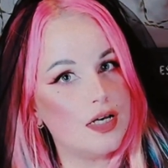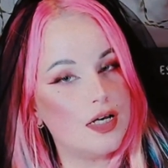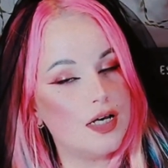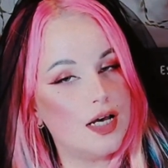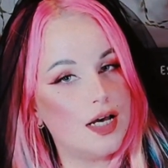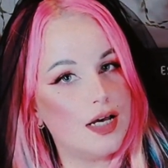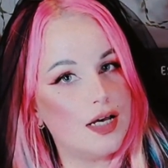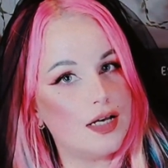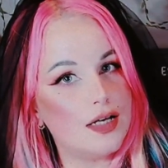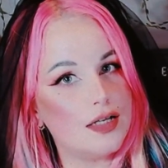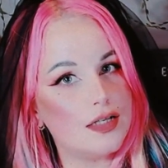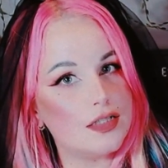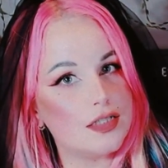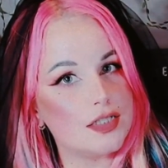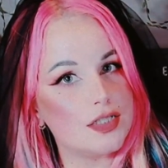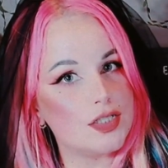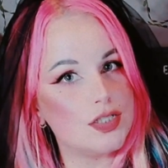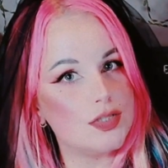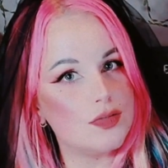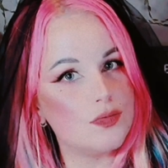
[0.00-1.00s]

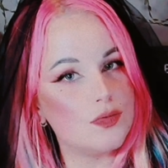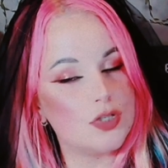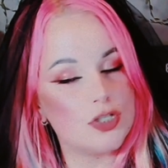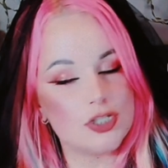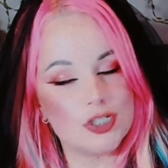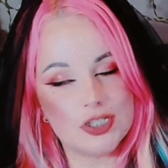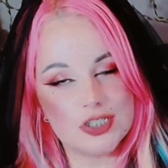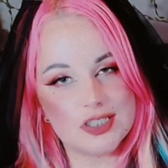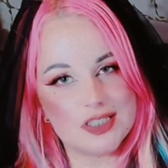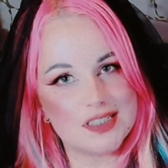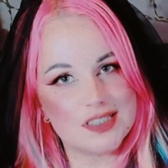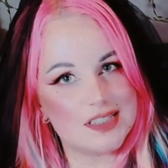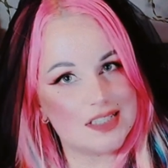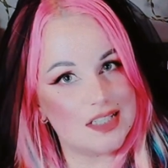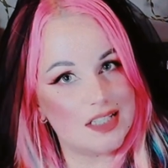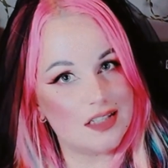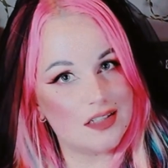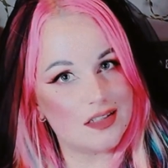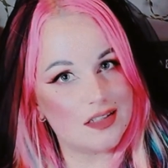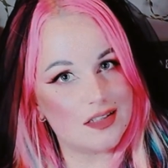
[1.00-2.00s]
and were not
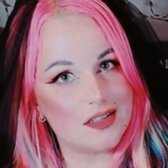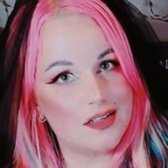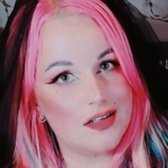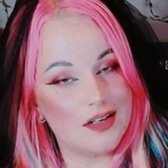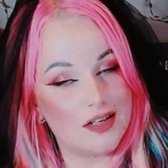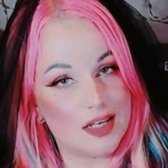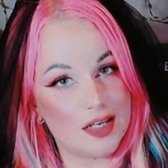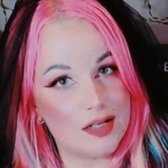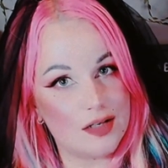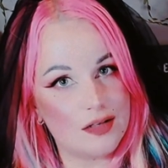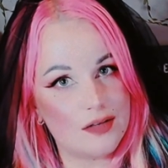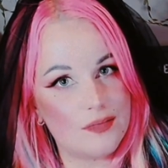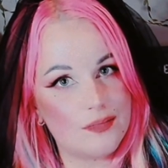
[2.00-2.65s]
seen again.